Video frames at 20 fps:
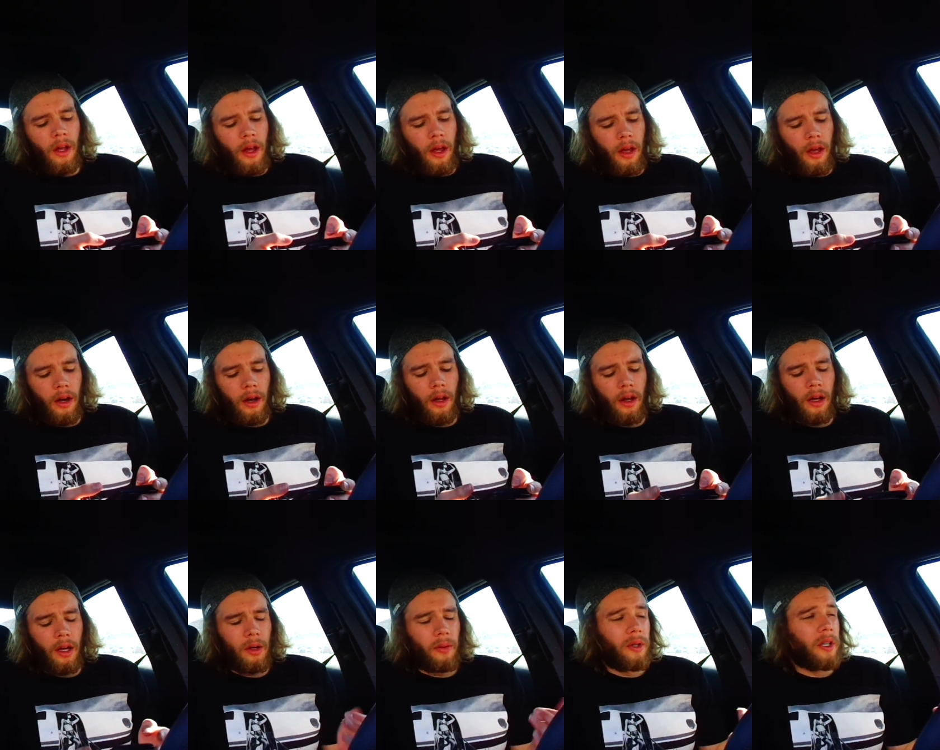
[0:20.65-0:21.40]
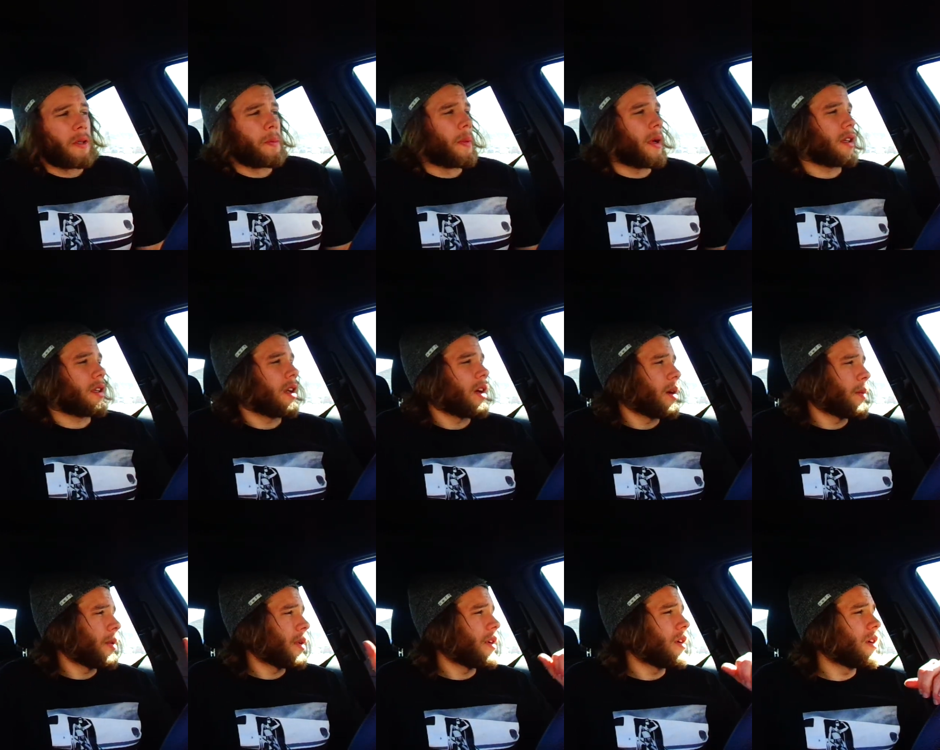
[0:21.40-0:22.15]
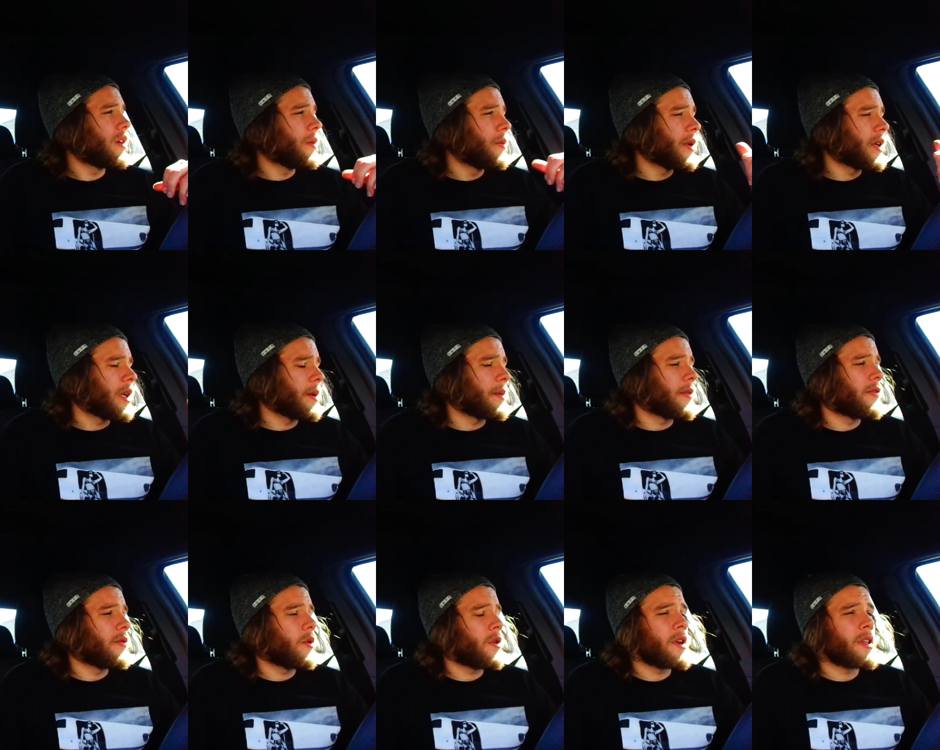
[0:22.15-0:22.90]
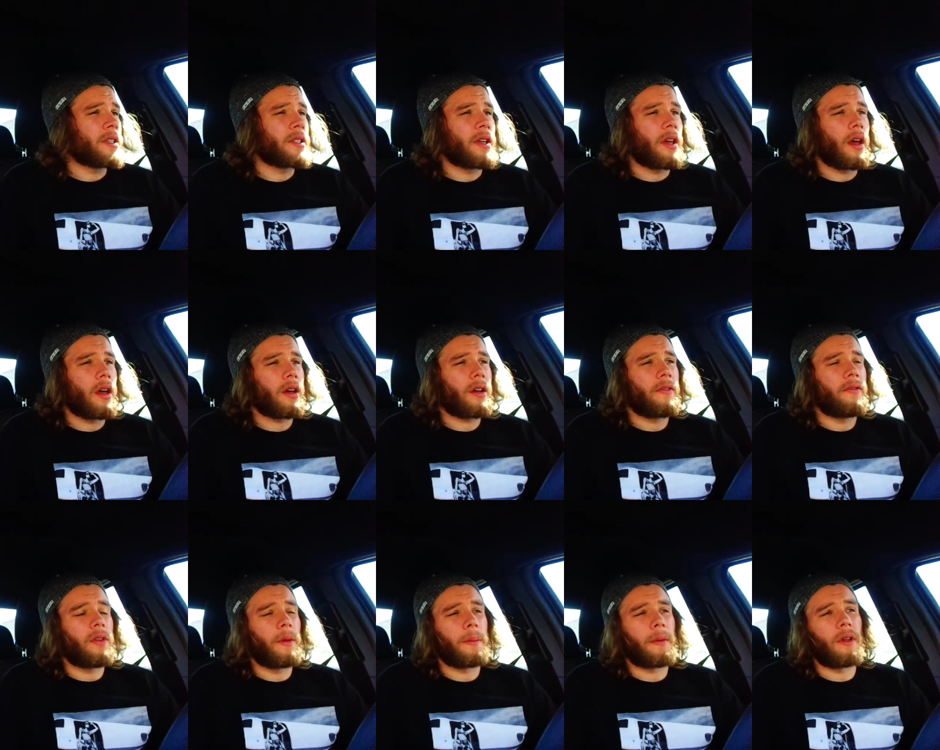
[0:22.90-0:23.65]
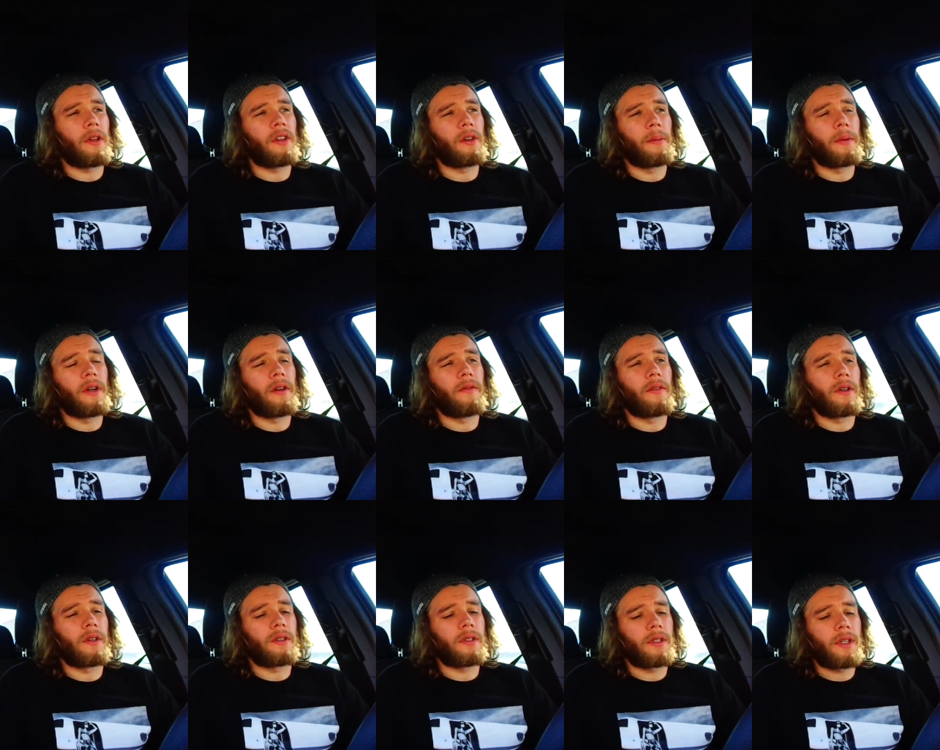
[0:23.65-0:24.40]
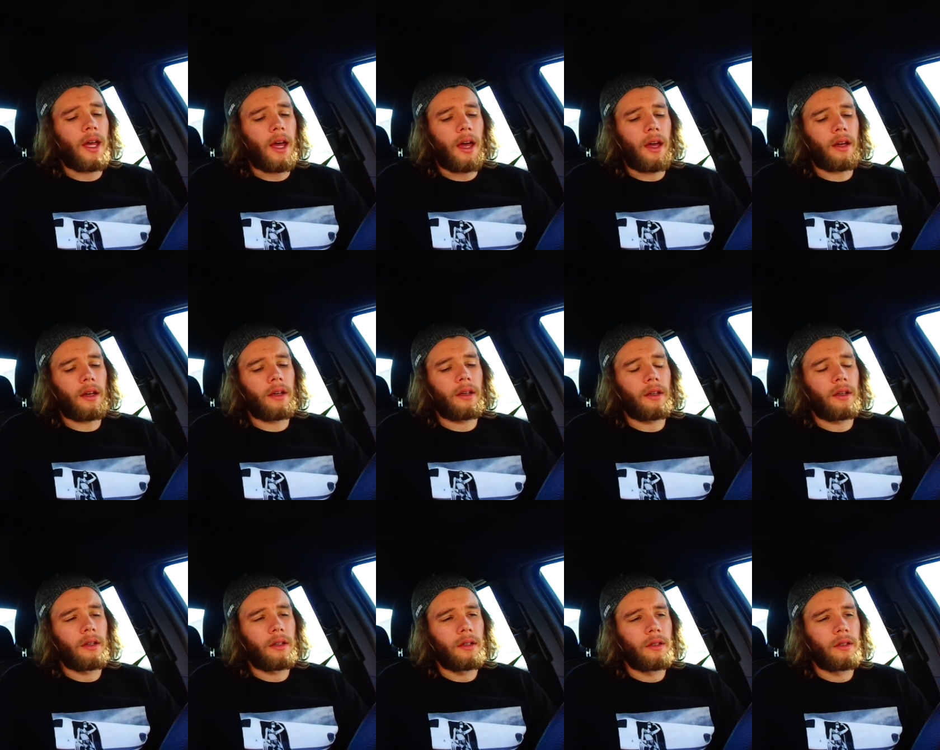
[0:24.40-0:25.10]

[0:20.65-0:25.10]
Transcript: and uh, we just picked up, uh, picked up a 40 sack, flipped a little bit of our sack,